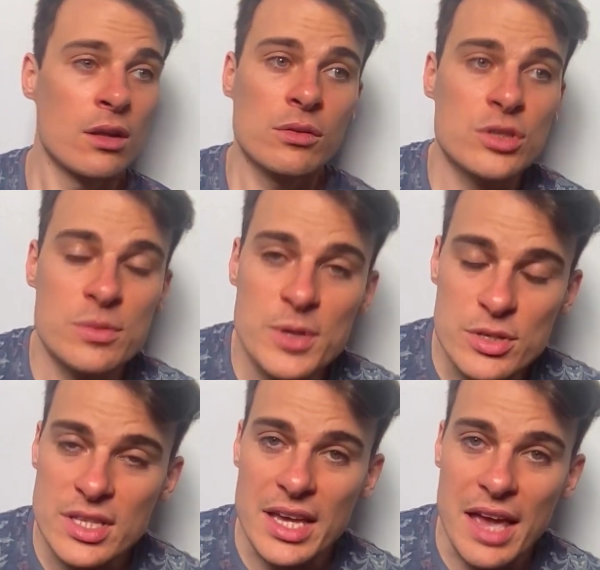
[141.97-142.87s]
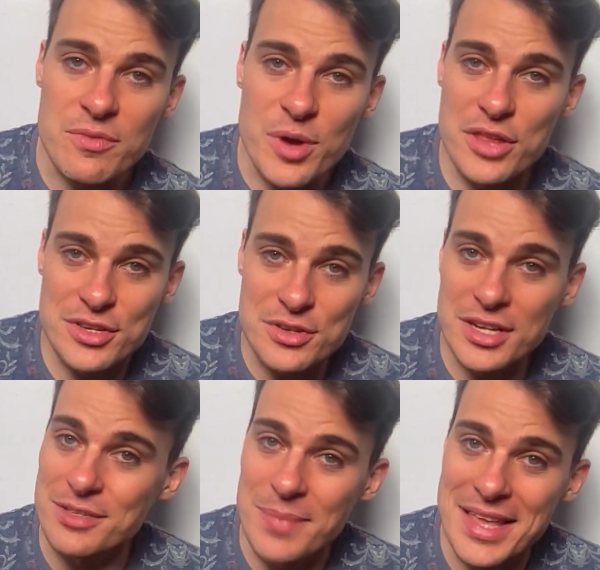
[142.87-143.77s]
just because they gave birth to you
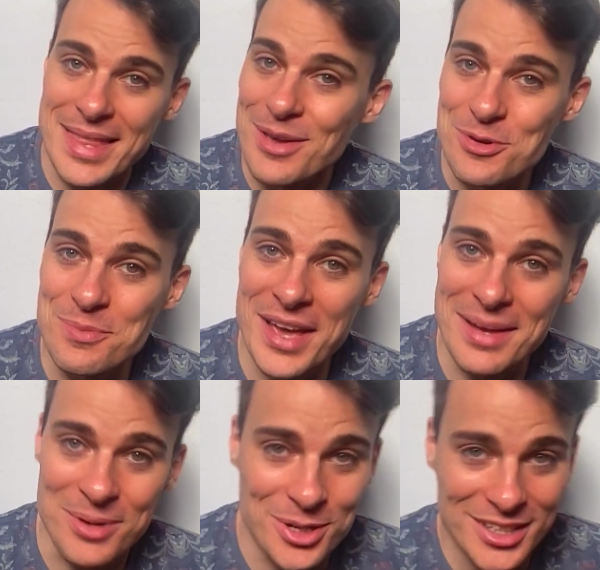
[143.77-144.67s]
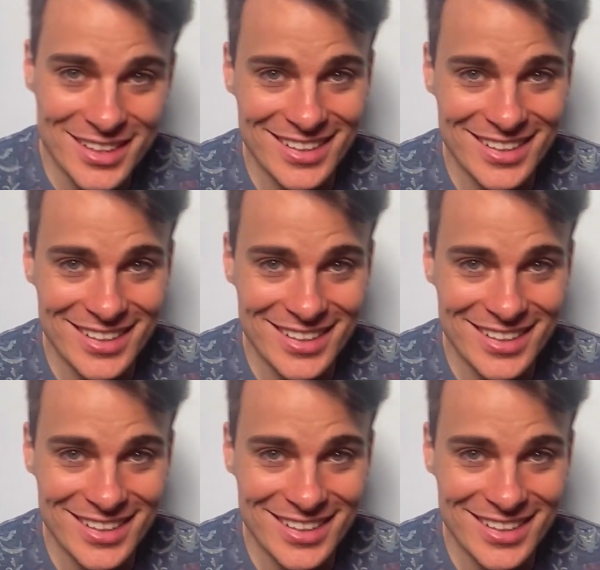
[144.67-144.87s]
doesn't mean they're good people.